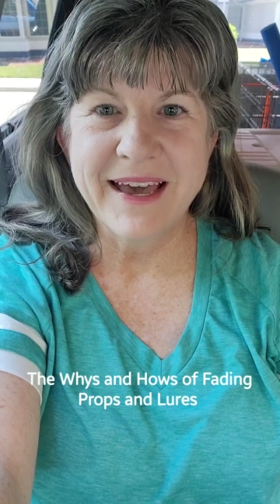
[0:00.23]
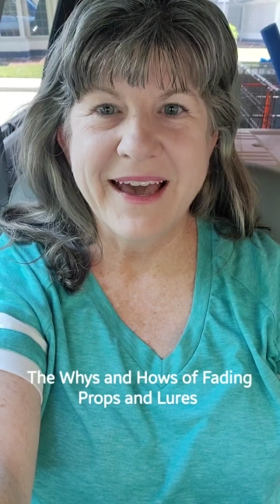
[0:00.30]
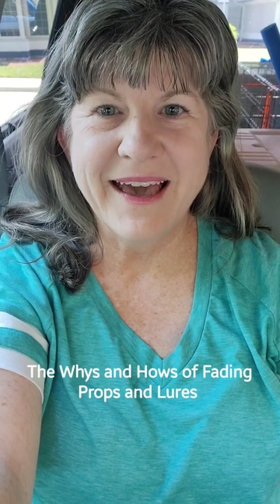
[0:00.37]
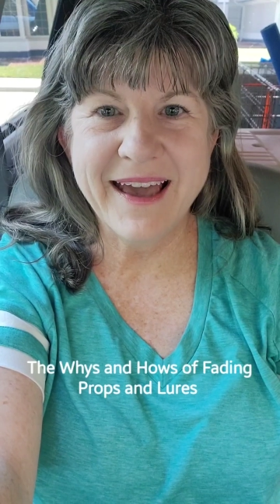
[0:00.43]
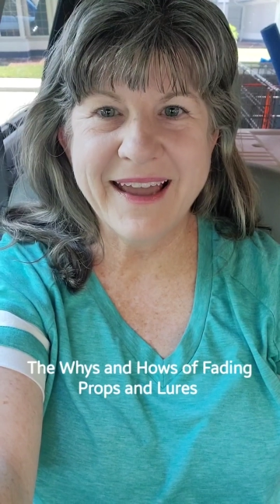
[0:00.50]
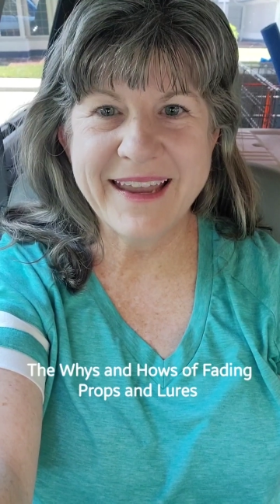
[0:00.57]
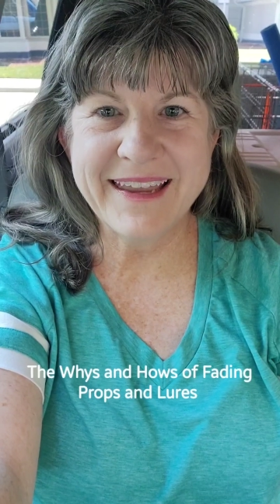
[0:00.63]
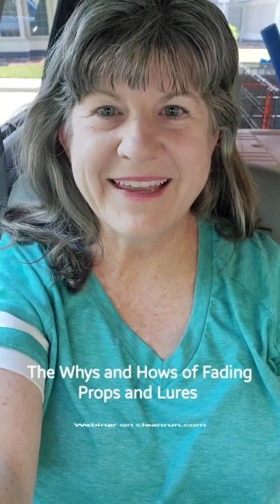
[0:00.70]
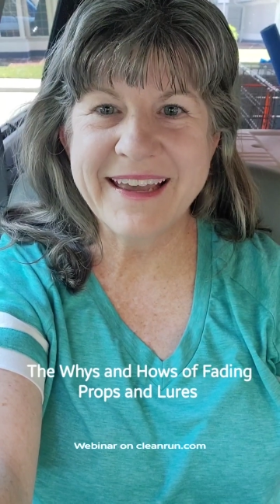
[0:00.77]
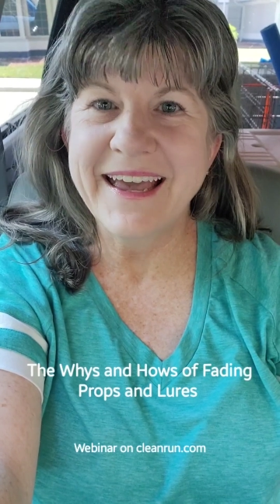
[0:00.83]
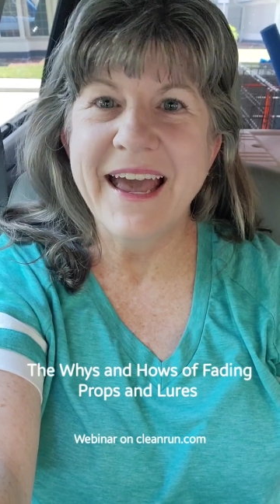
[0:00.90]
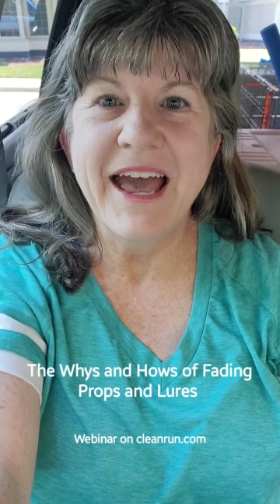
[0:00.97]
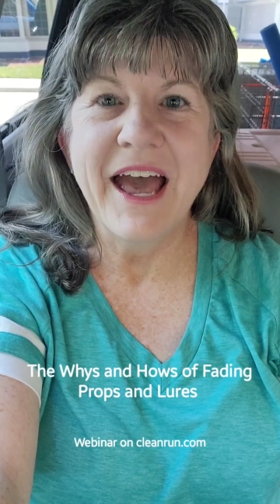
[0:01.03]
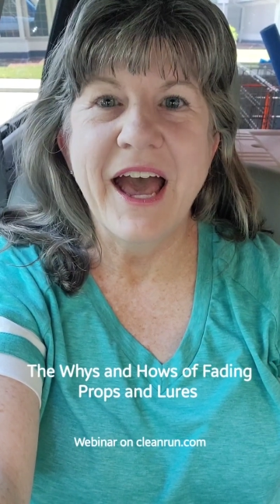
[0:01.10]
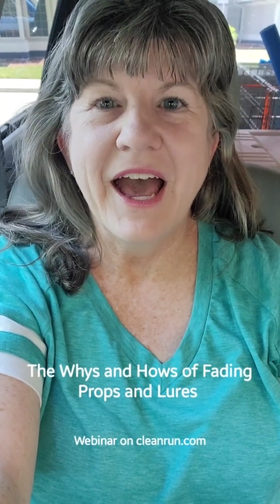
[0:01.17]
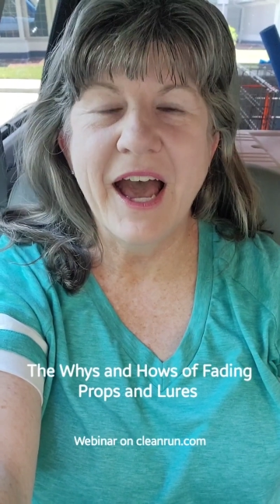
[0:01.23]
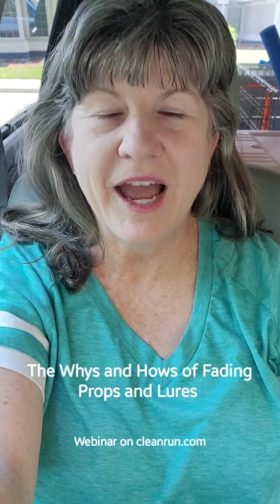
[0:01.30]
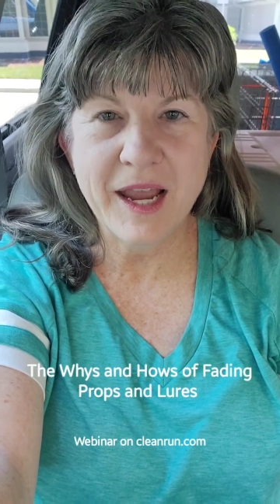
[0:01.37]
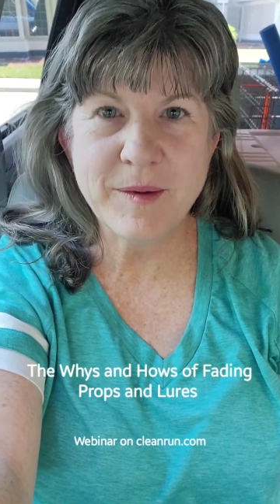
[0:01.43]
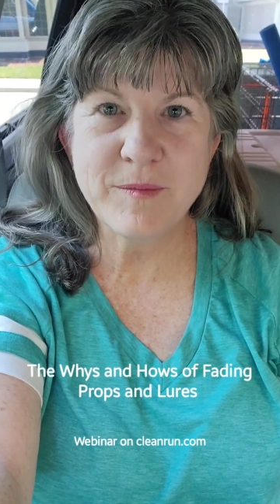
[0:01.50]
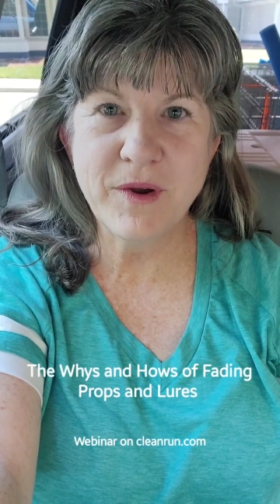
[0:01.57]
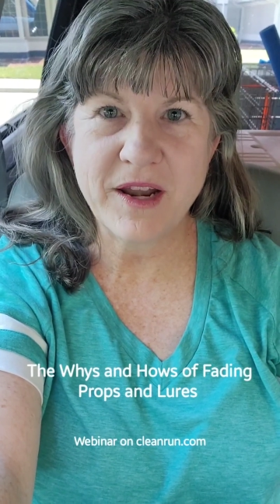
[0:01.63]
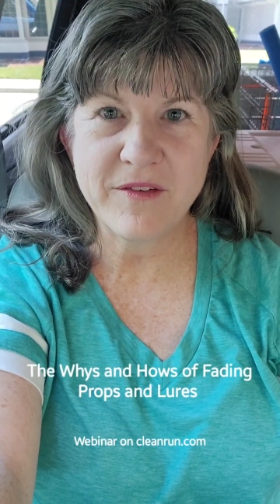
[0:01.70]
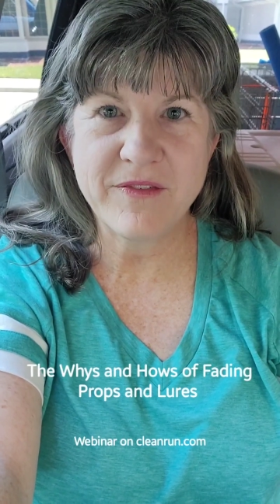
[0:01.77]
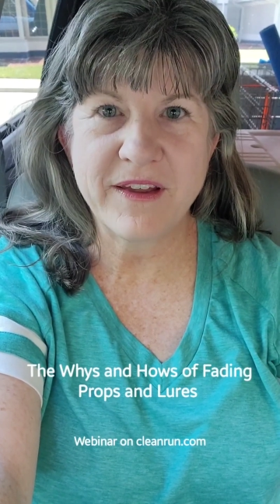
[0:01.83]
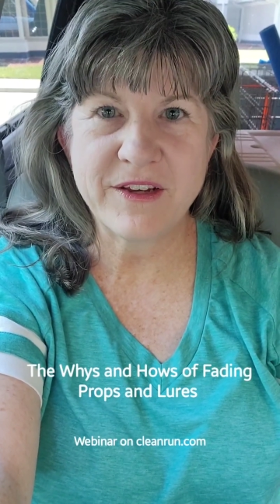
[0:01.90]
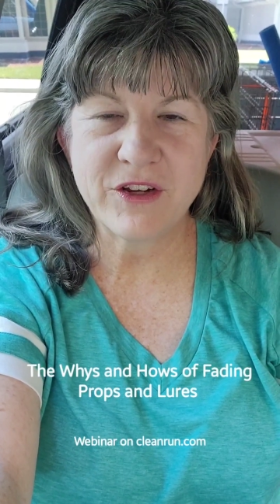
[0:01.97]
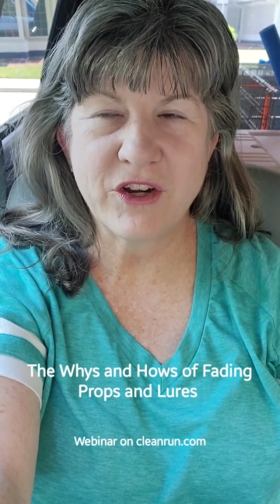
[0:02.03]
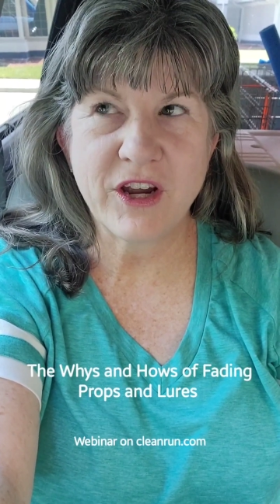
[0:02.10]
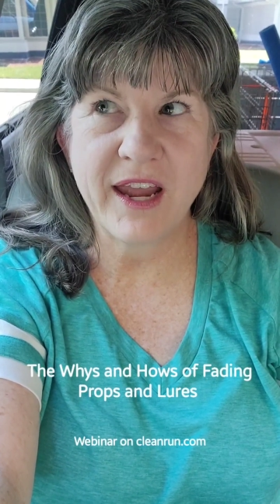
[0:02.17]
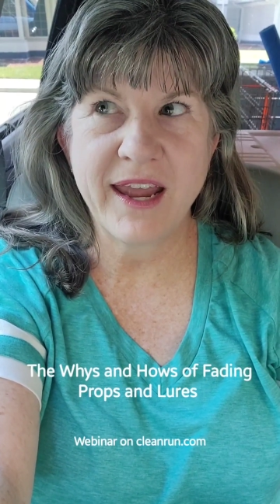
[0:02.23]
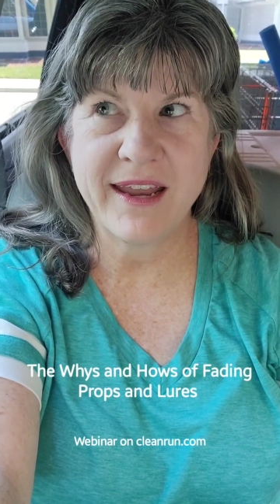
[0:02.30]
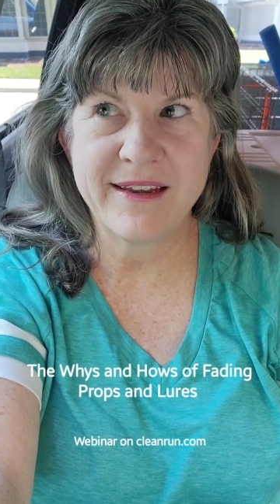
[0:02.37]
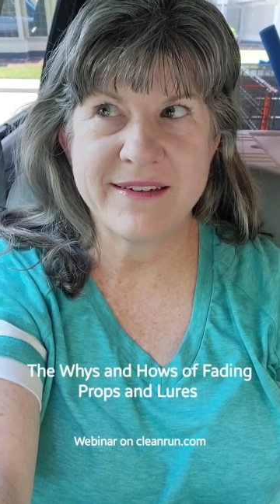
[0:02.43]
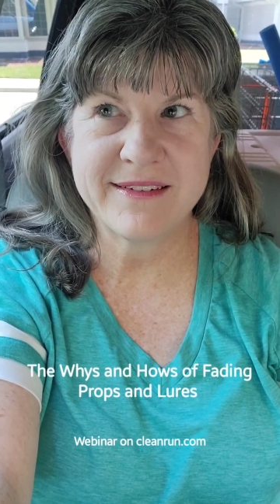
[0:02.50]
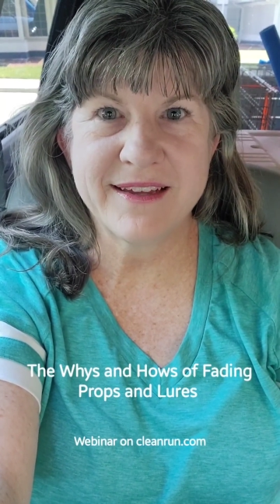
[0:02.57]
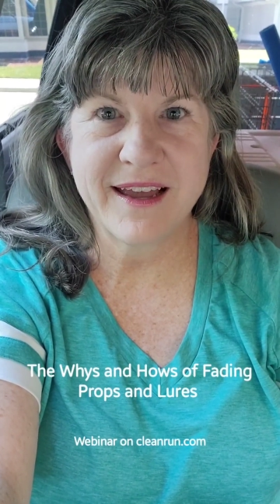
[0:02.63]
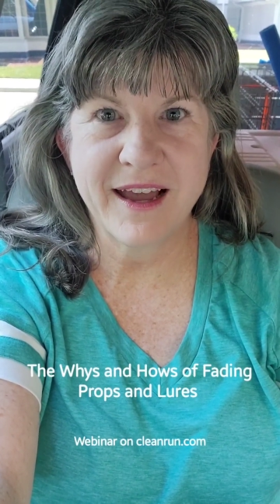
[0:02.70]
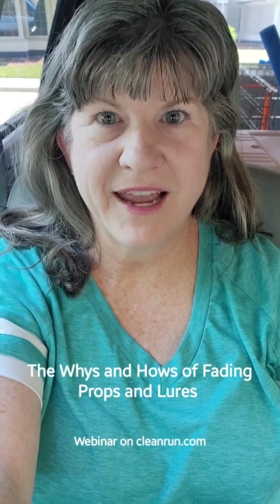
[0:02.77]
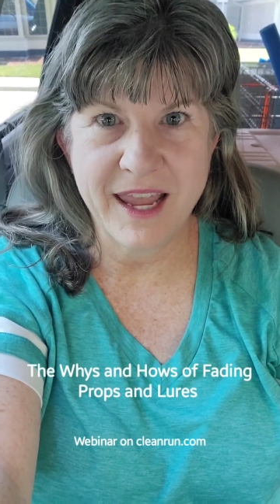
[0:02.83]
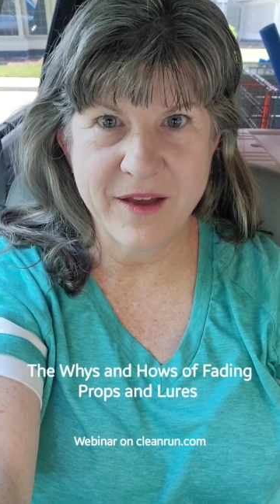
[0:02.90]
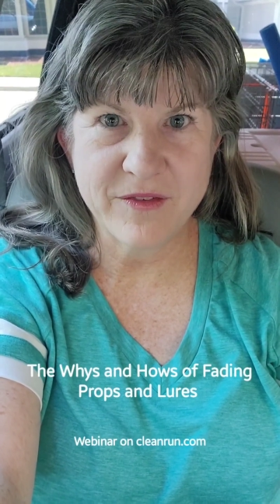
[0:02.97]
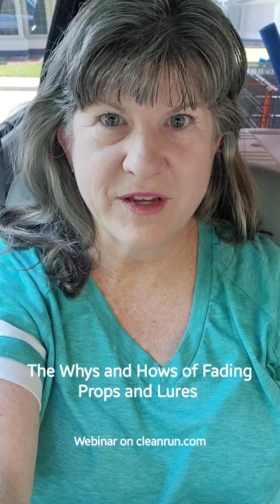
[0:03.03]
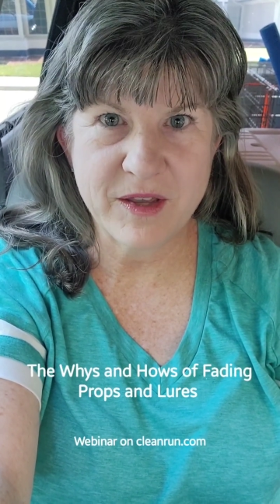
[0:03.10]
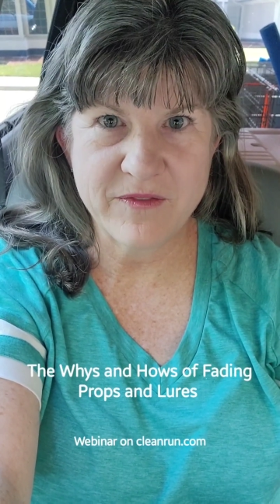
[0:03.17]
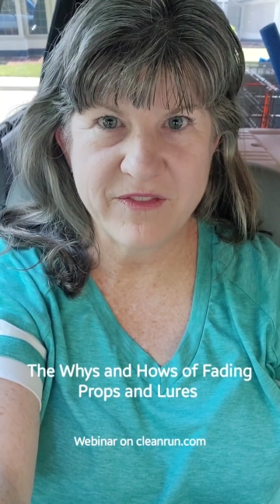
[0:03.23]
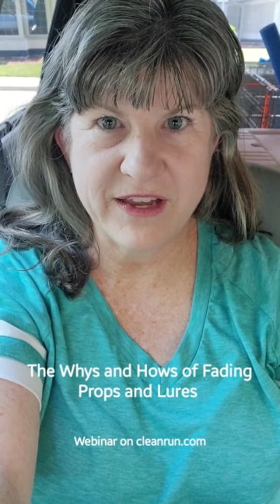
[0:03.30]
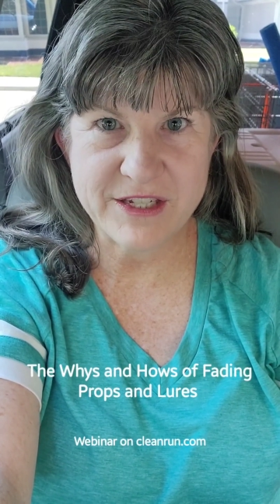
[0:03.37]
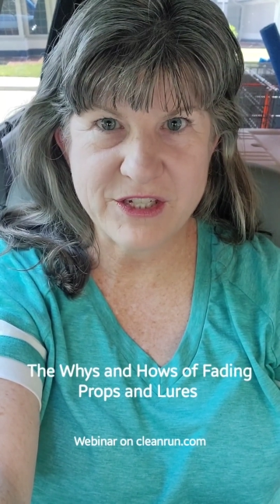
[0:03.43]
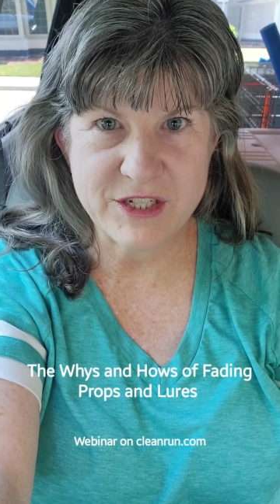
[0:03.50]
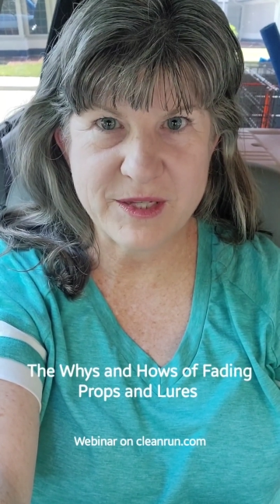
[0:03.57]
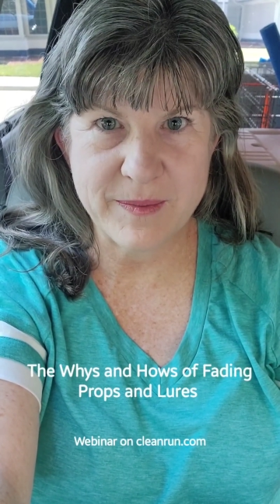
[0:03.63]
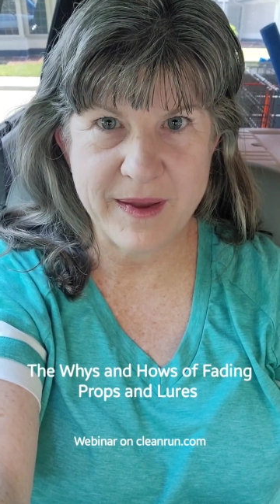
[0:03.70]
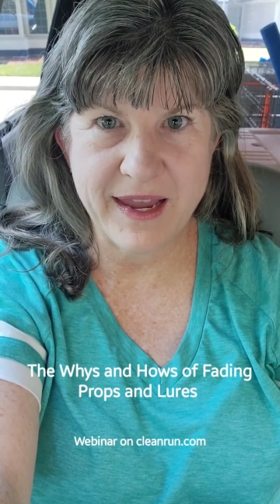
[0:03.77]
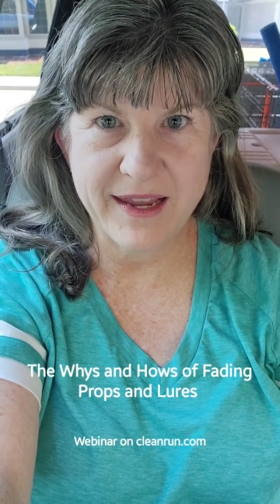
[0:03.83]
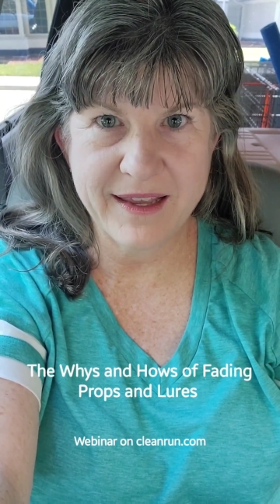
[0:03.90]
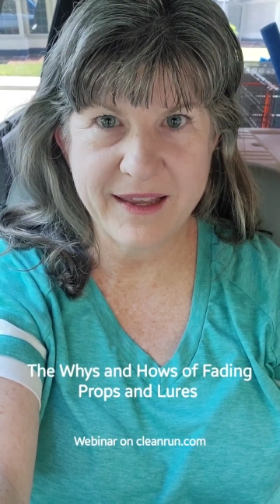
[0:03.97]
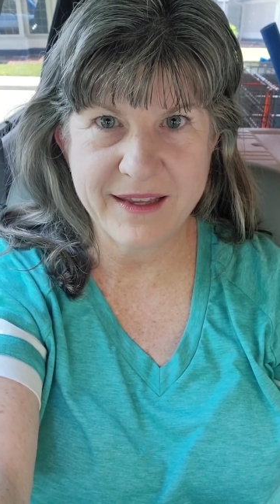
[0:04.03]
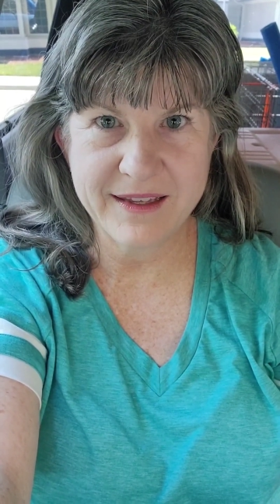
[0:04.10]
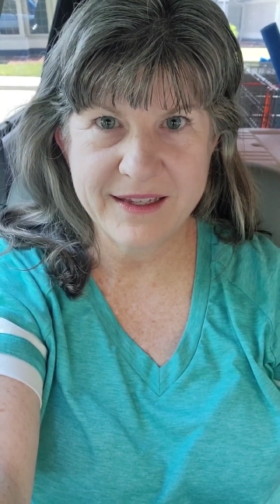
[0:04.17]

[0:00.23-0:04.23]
Hi, I'm Brenna Fender, and I have a confession to make.